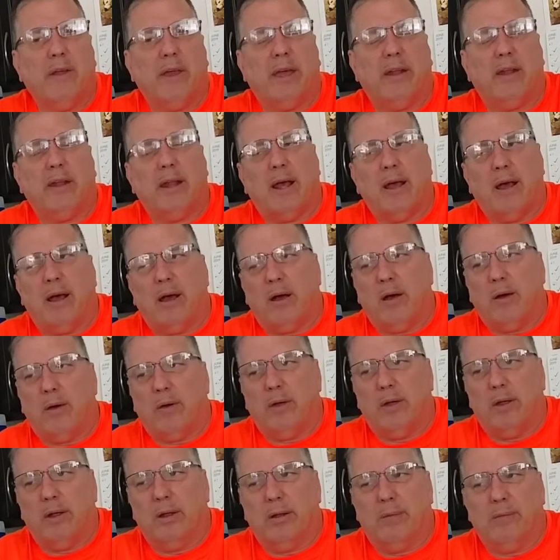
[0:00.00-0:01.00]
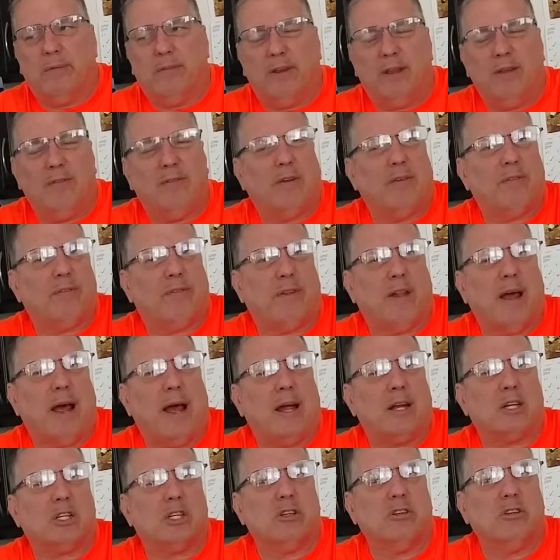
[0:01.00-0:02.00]
And now even
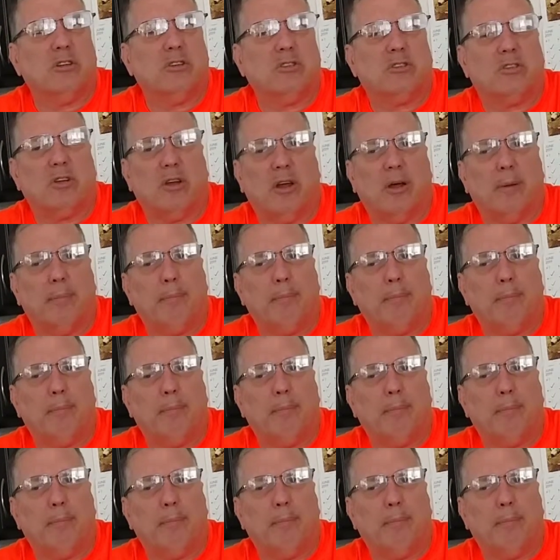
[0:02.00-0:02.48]
Flash is